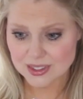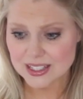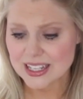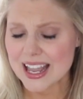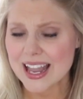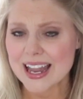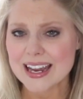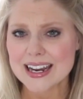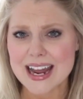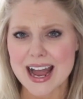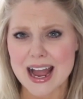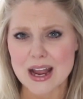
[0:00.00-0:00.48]

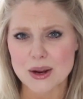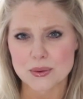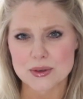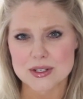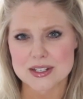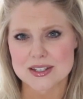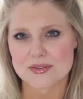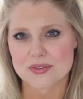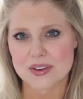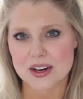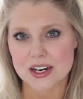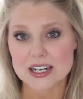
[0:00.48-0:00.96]
And I
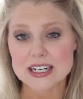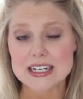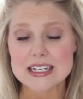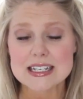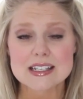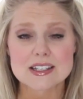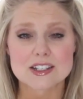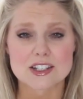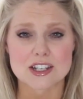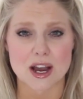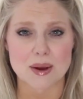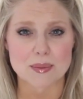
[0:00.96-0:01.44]
was very
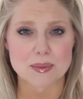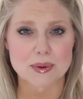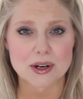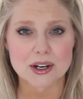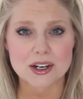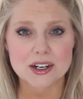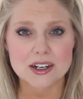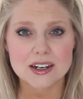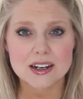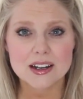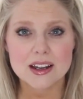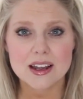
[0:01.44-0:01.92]

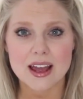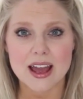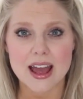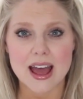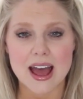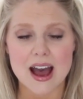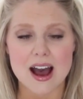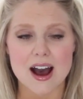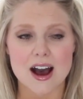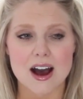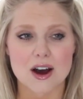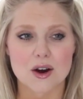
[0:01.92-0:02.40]
stubborn
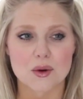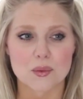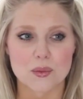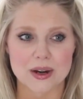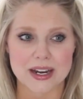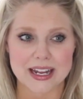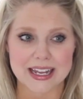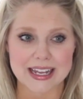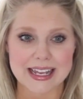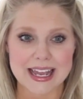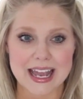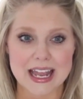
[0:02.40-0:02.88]
when
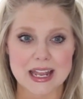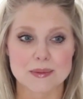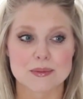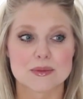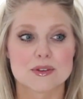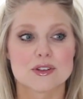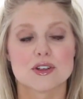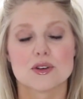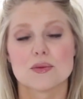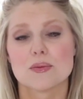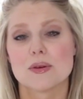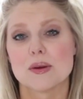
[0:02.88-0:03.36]
it came
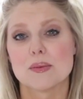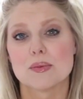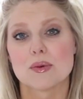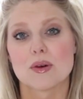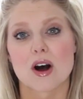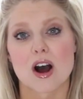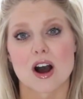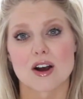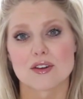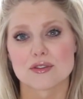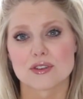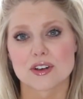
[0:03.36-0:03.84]
to people
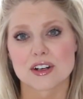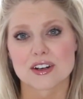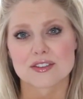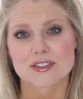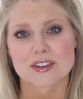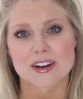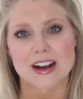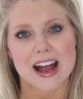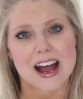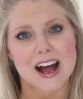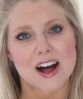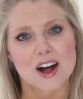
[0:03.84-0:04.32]
offering
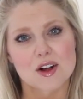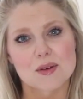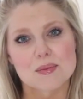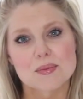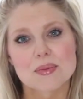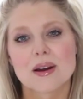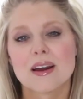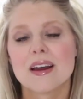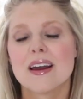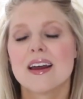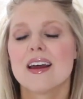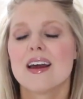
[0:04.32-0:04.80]
for help.
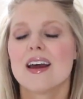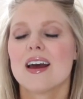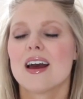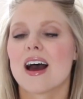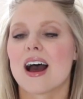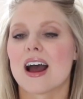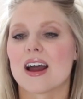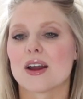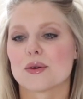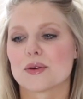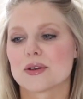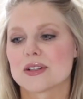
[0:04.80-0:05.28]

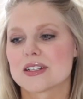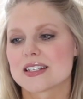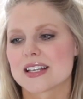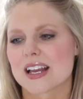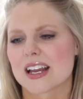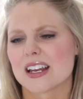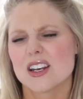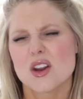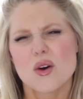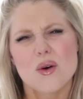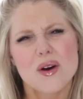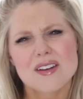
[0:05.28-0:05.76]
I would
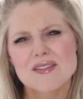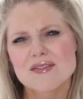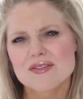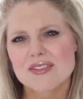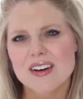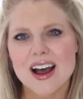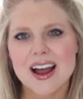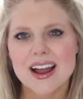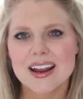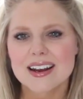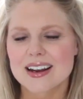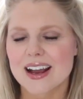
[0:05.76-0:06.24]
say, no, I'm
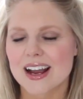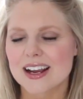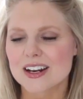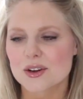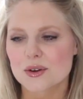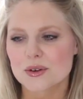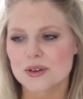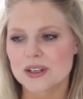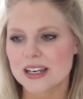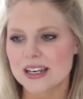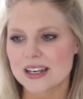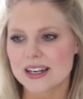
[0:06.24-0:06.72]
fine. I
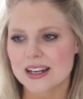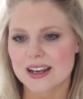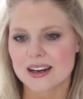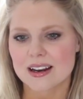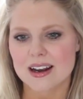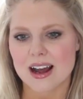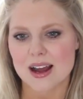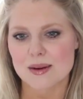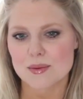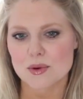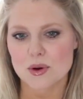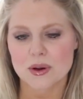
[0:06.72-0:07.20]
don't need it.
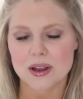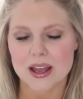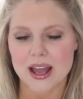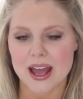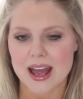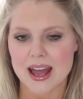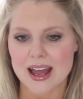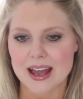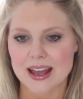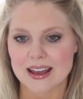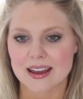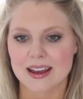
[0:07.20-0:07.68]
I'm
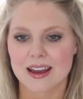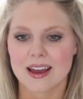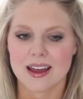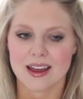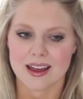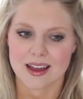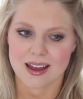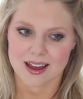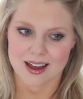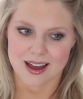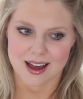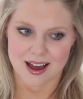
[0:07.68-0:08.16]
okay.
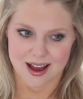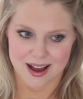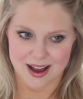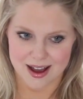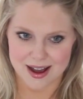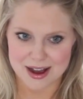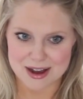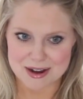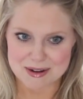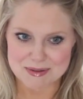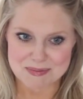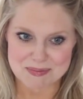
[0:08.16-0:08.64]

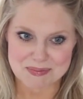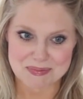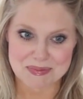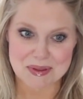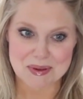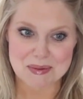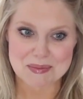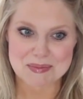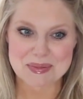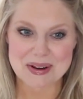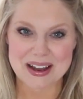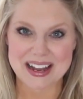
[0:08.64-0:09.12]

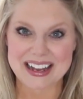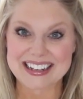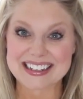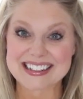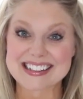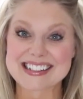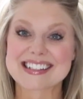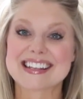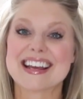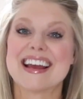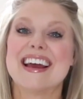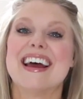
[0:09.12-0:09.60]

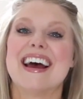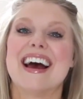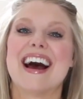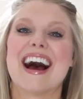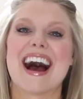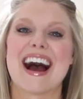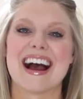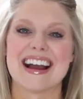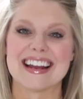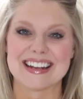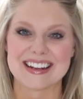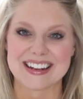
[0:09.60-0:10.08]
But
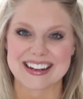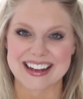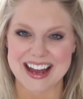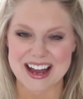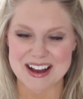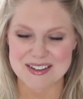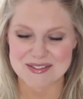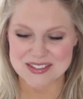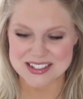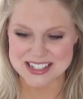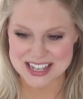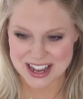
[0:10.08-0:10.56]
I
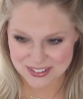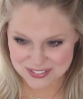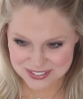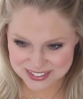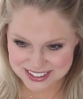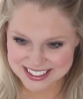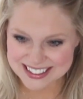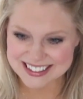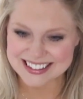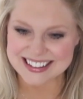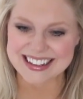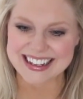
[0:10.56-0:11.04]
am
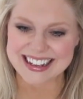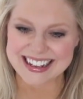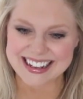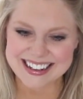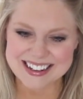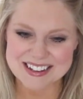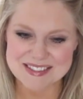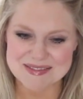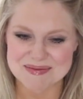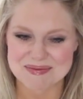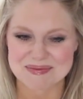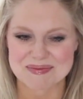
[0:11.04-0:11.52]
definitely,